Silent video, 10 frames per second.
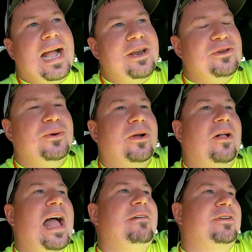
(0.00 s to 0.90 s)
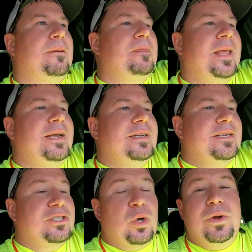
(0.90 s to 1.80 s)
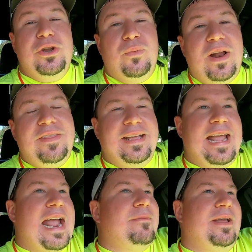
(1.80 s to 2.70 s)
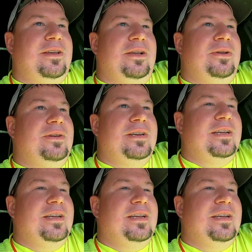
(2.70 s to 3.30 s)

I got to do it all after. So when you're running the gambit, dude,